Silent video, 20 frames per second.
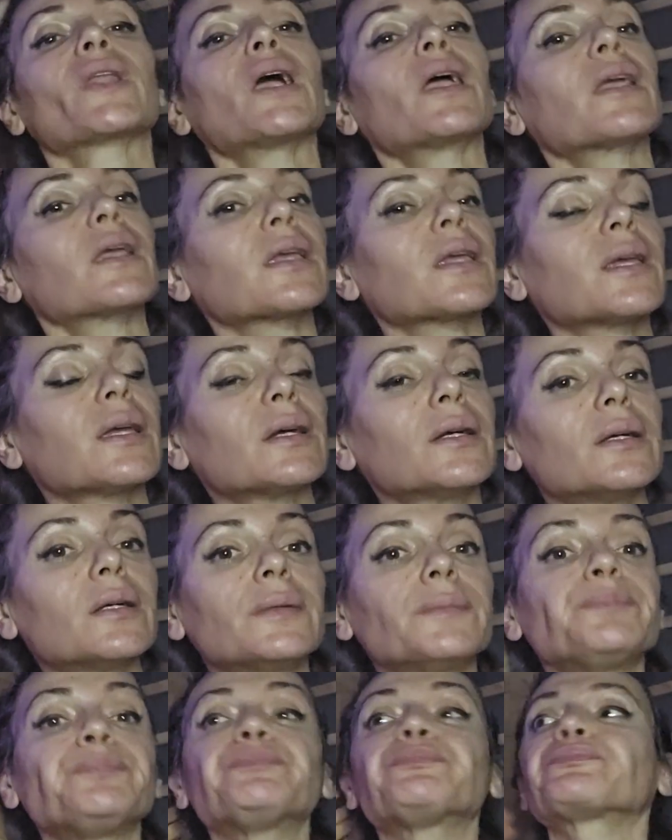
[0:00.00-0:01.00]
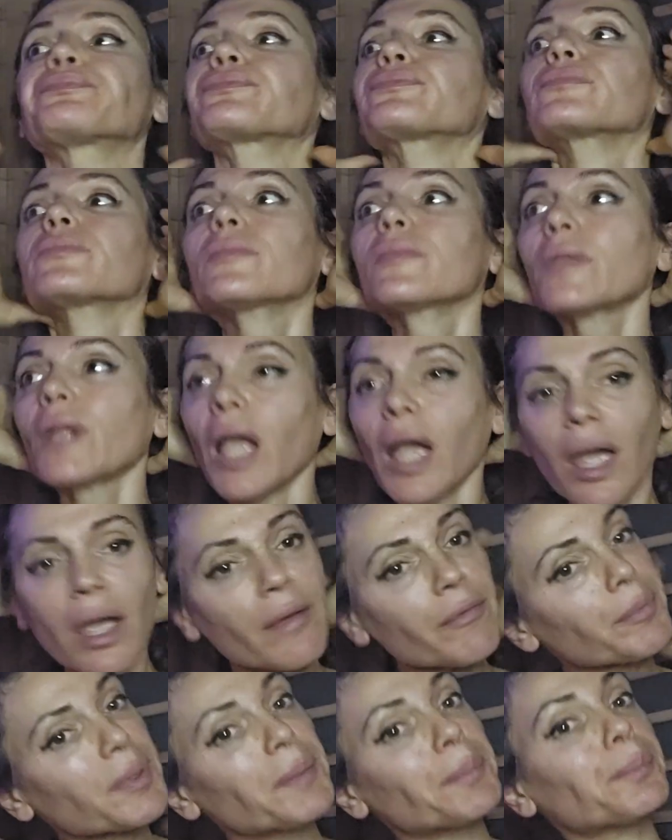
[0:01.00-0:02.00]
here. I
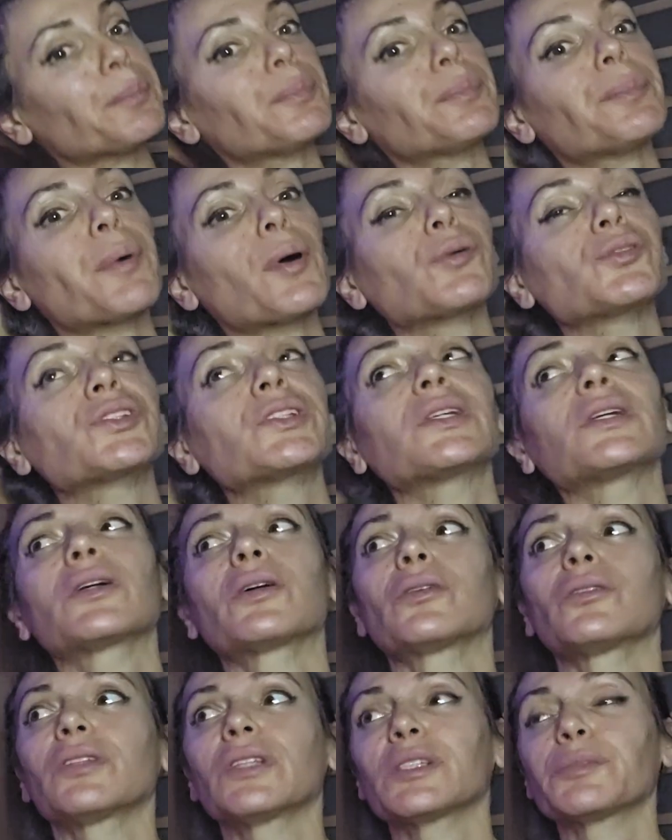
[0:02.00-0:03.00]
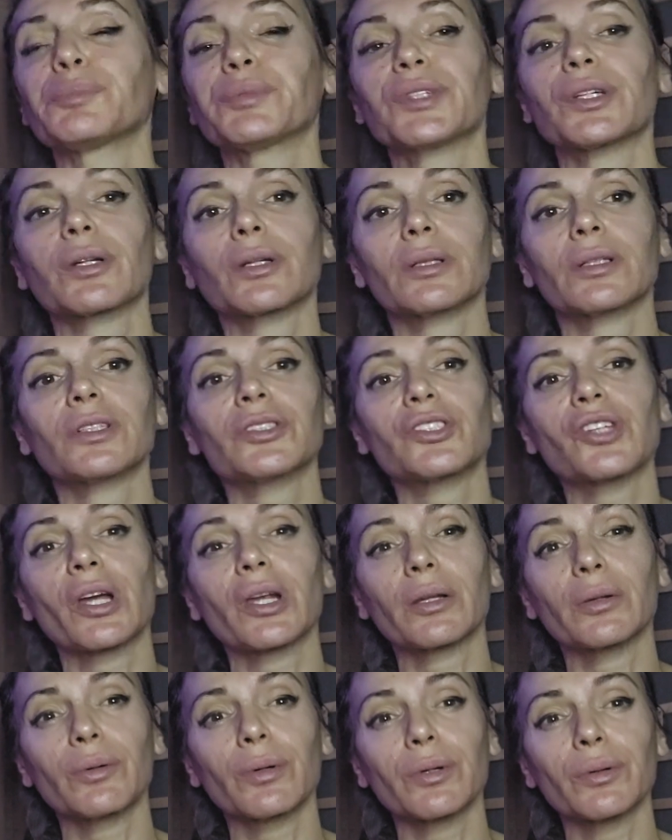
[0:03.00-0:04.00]
have been posting on this particular
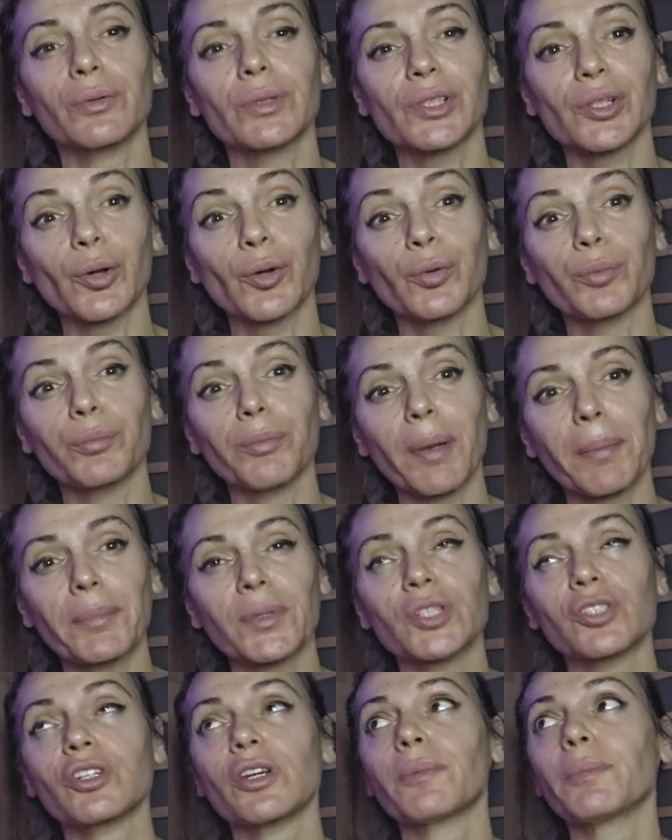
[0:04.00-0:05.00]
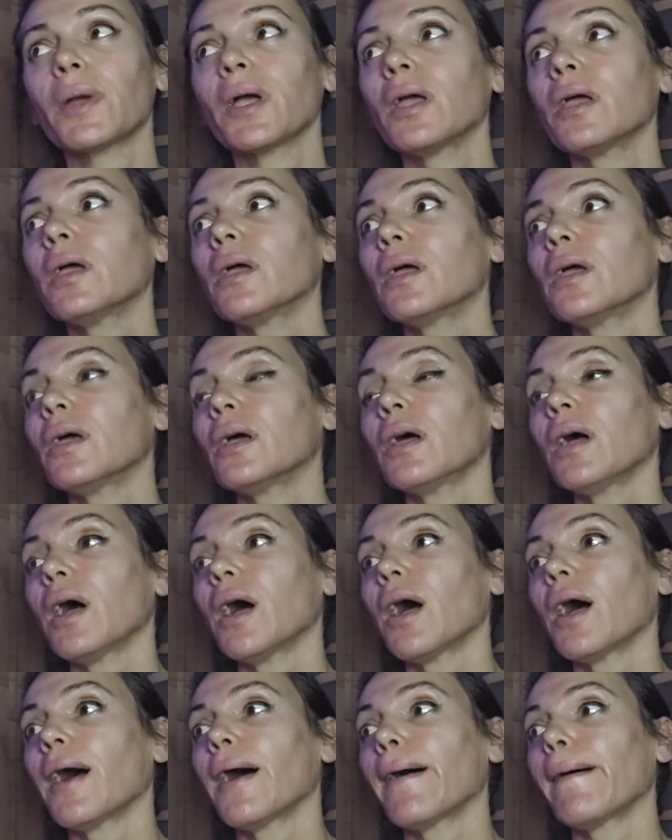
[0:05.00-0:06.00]
channel. It was called membership,
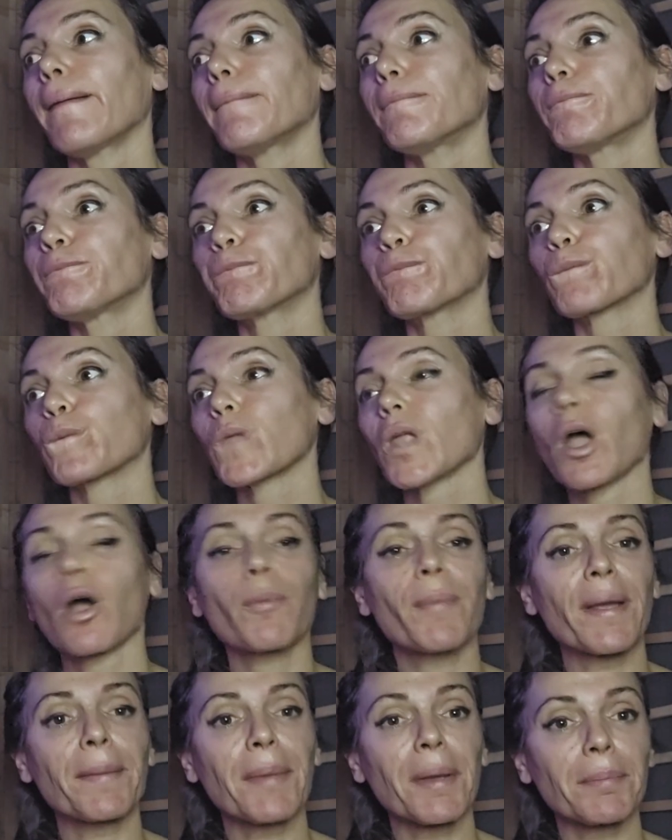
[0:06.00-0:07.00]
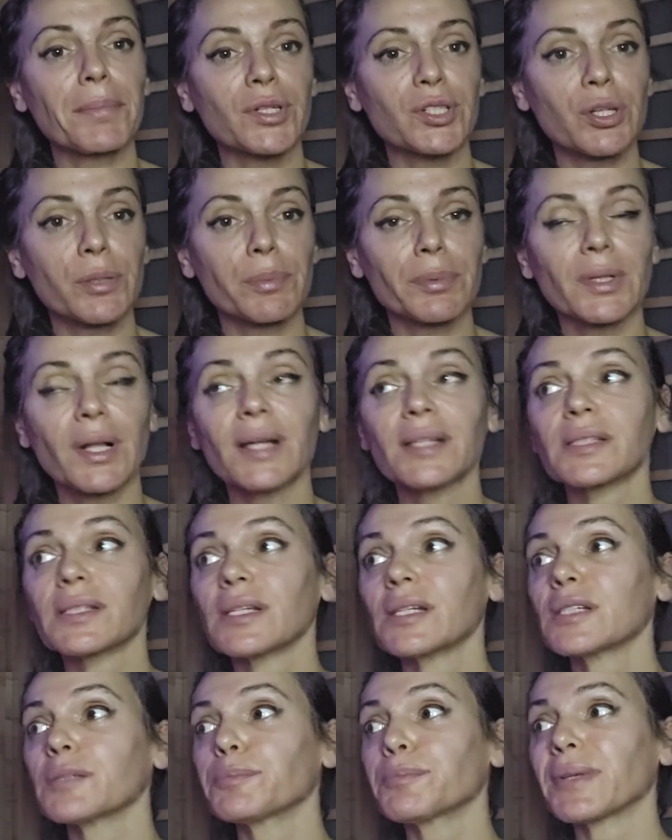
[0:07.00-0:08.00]
um, on my membership
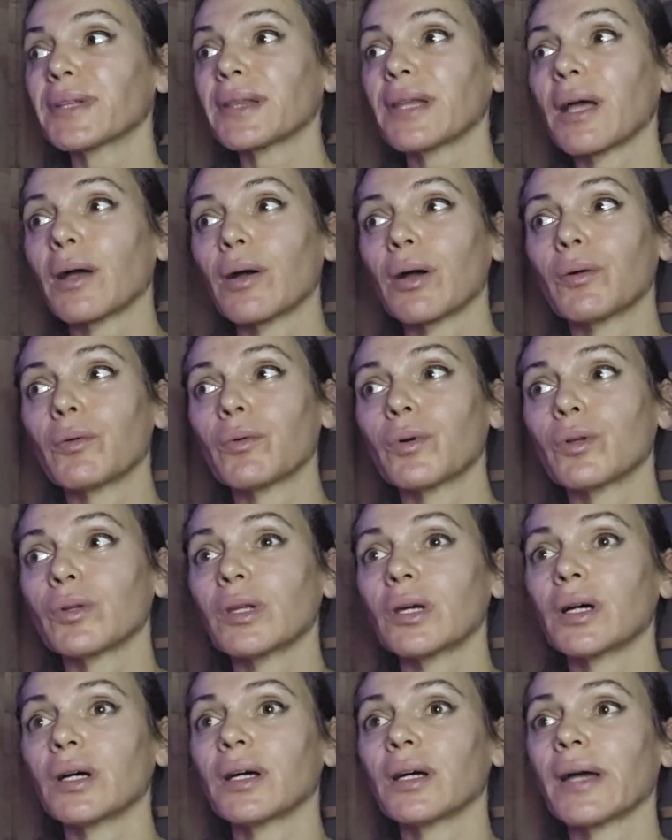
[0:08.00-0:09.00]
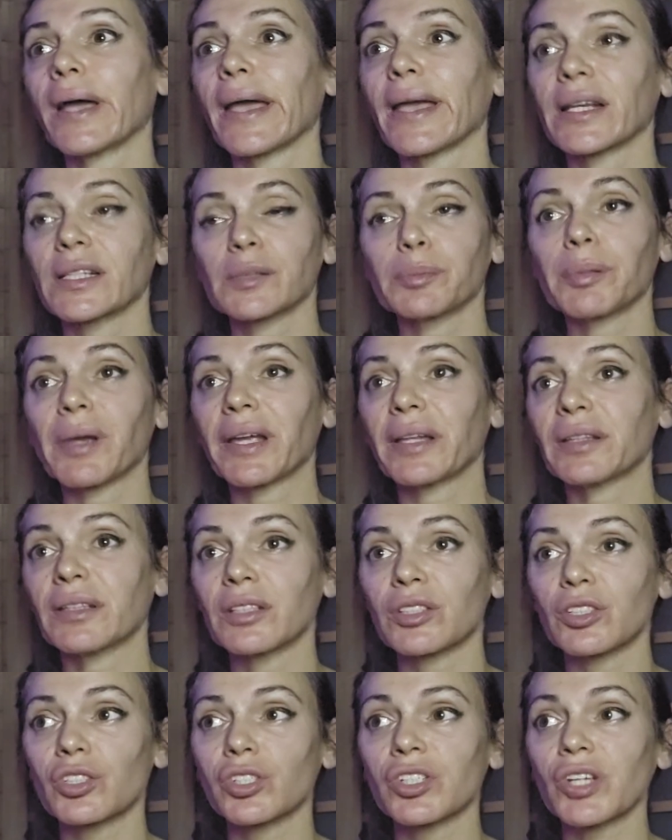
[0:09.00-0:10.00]
classes, but now I wanna expand
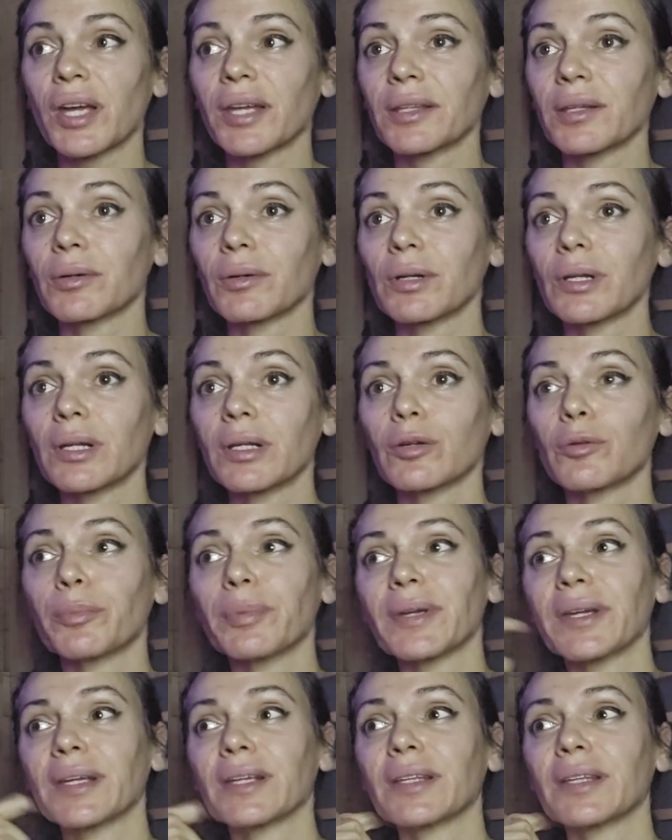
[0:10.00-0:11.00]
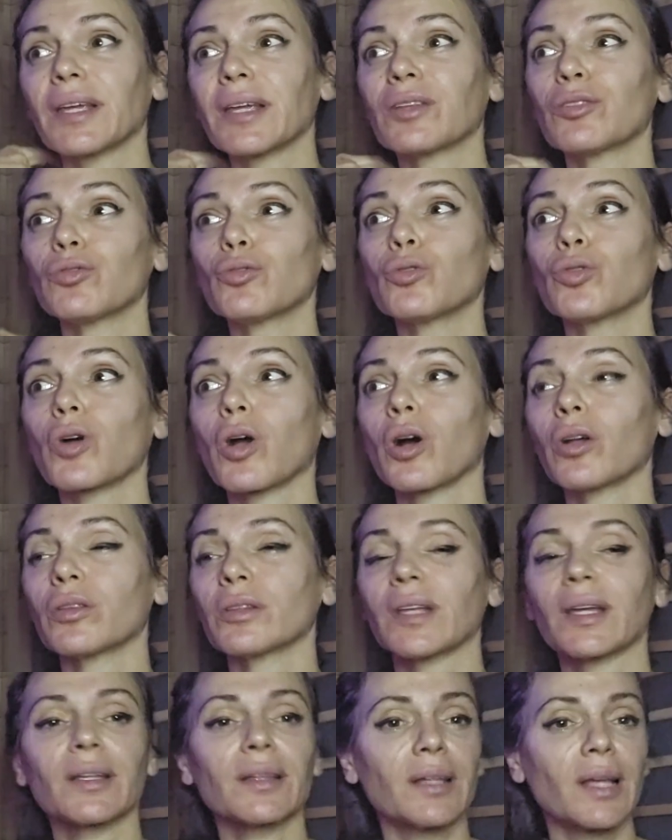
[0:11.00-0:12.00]
this channel a little bit and do
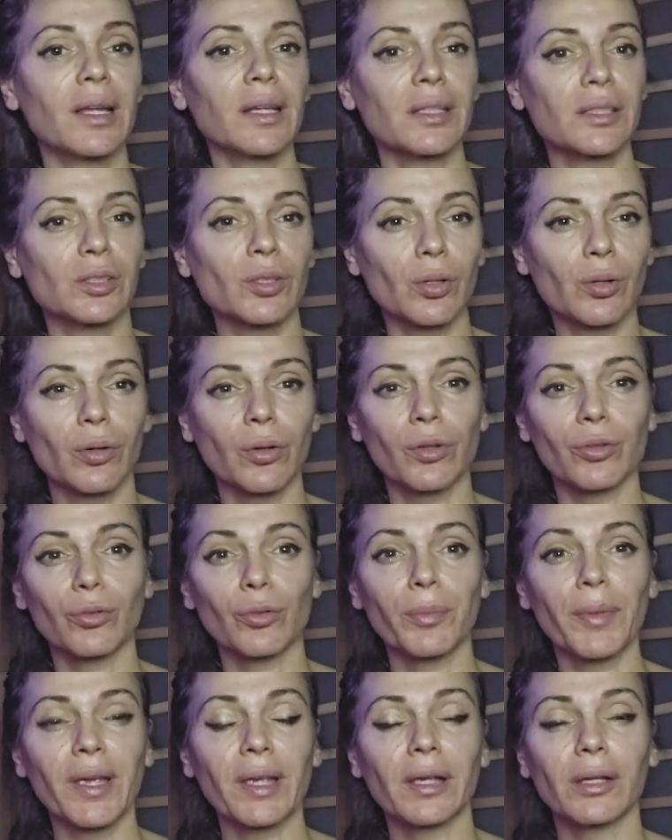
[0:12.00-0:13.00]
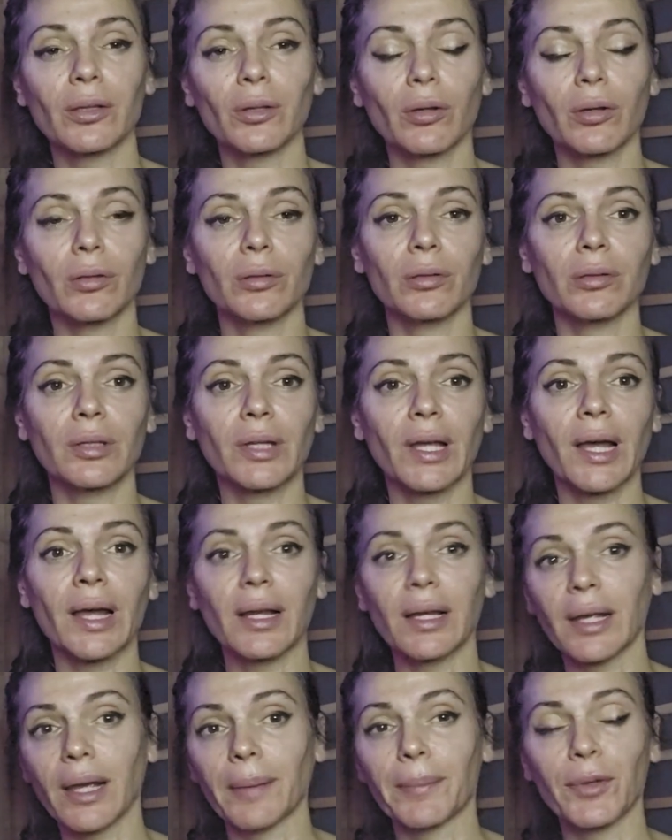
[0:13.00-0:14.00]
content that is not going to make it on
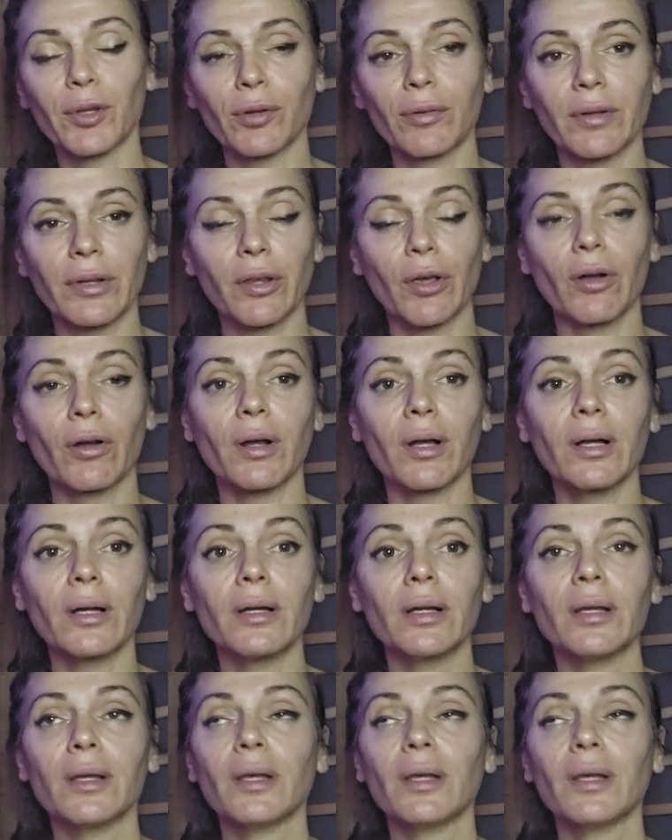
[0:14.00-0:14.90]
Ali Kamenova Yoga.